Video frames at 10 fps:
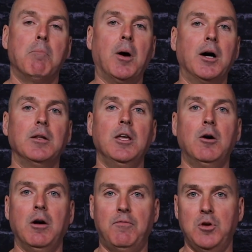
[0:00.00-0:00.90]
But
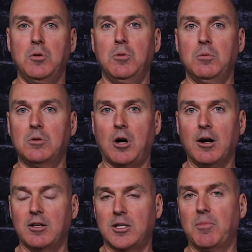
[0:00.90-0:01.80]
if you
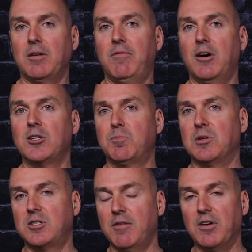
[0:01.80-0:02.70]
target something very
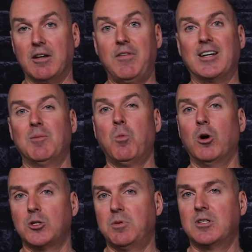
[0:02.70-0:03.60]
specific, in fact, the
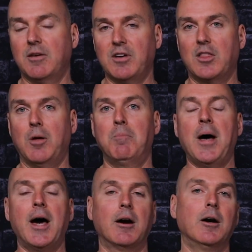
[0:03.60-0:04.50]
more specific, the
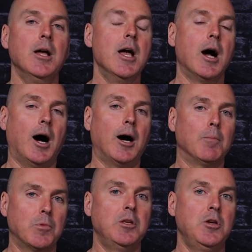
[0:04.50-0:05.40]
better,
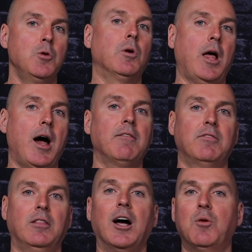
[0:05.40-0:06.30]
you will
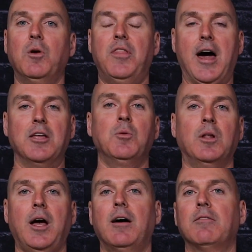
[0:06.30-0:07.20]
have luck with that. You will
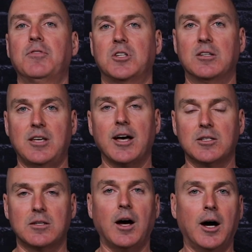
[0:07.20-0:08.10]
have
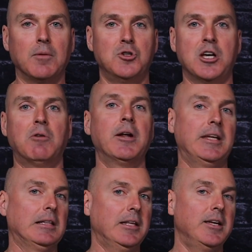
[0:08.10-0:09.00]
success
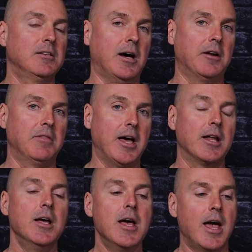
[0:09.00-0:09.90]
generating leads out of that
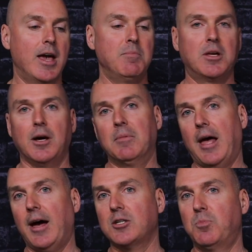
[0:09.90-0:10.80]
and become an
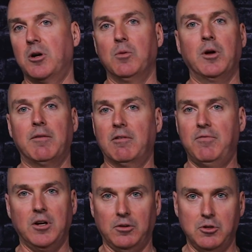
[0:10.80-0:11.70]
expert in whatever
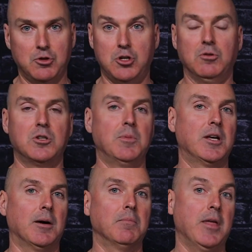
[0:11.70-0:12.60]
field you choose to
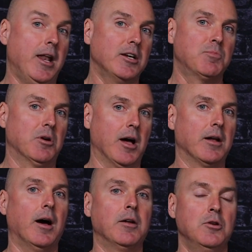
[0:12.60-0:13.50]
become that expert
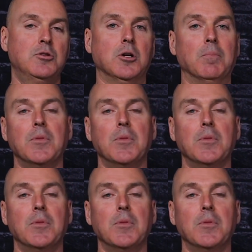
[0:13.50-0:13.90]
on YouTube.